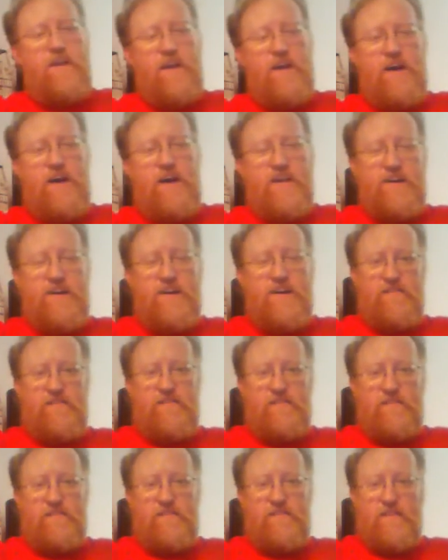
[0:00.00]
I
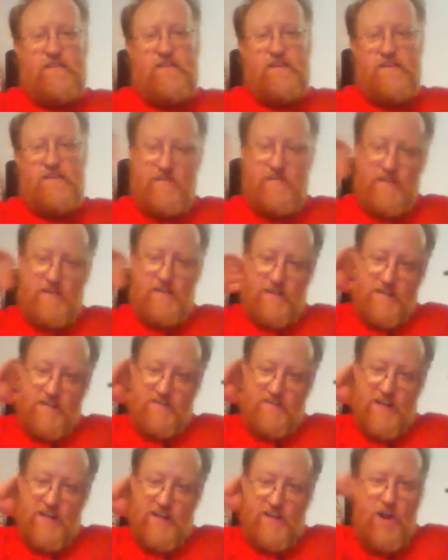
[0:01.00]

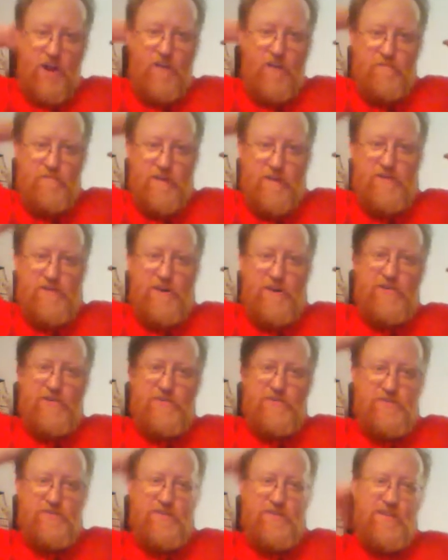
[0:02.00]
take it home my
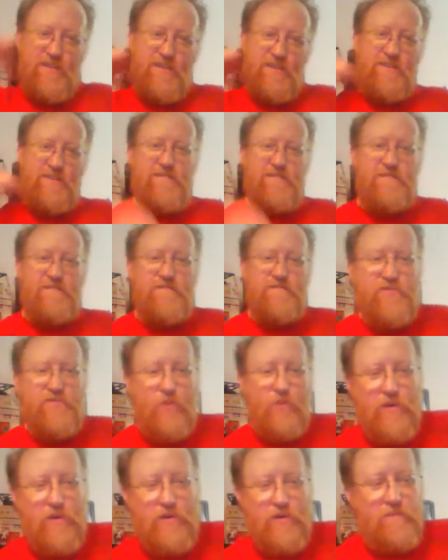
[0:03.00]
daughter's
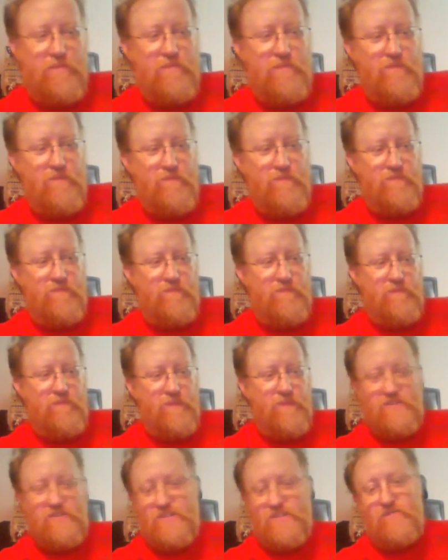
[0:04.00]
toy room
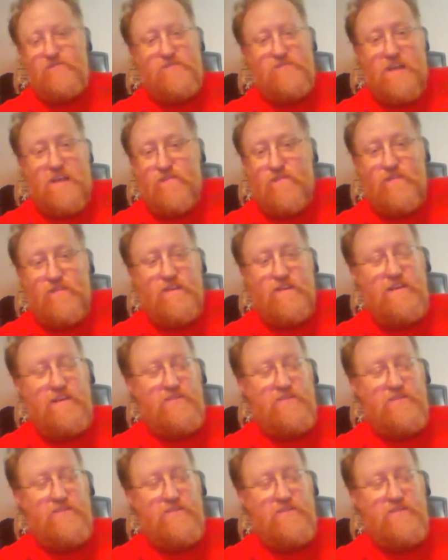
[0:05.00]
because she was never in it.